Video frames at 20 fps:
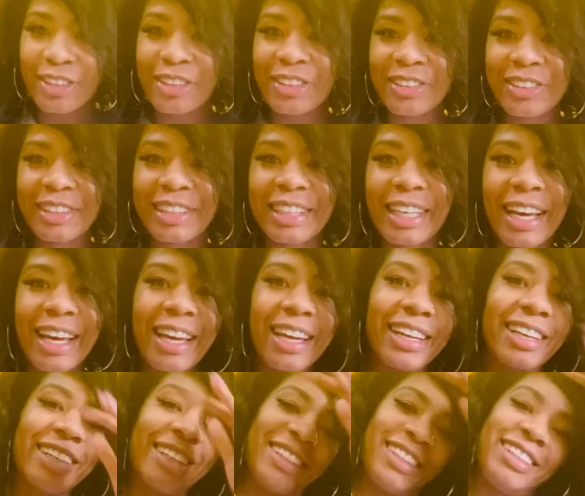deck.
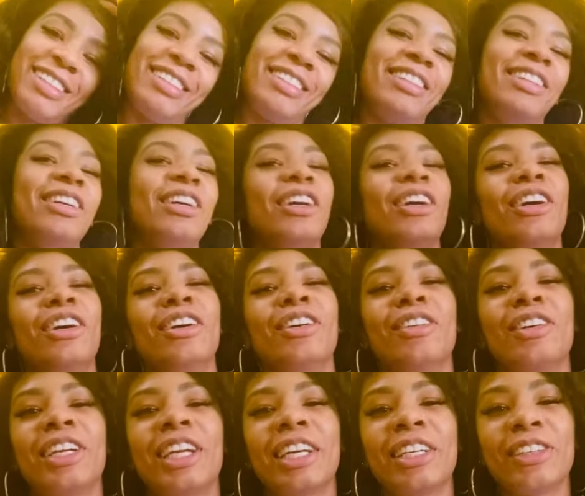
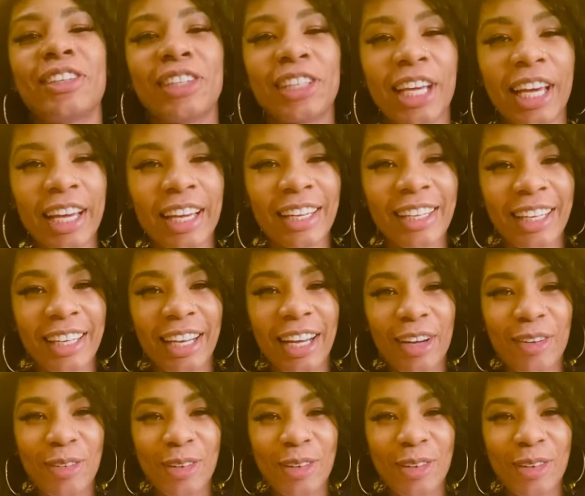We're not doing that. Can I have one?